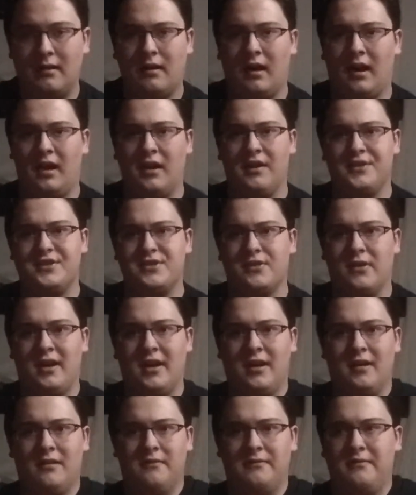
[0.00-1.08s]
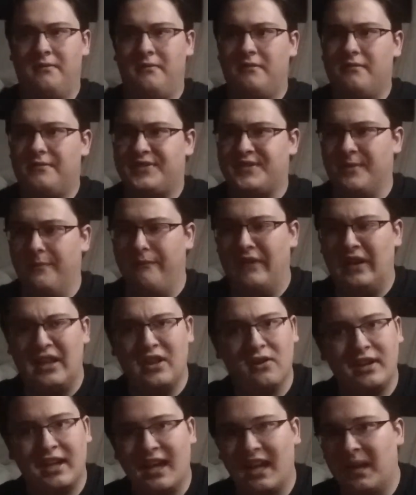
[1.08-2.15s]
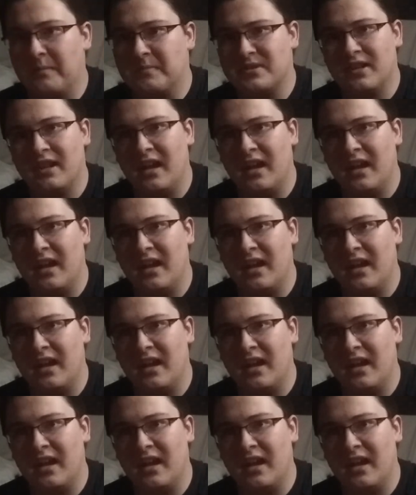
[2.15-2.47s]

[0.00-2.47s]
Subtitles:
I also have some video games that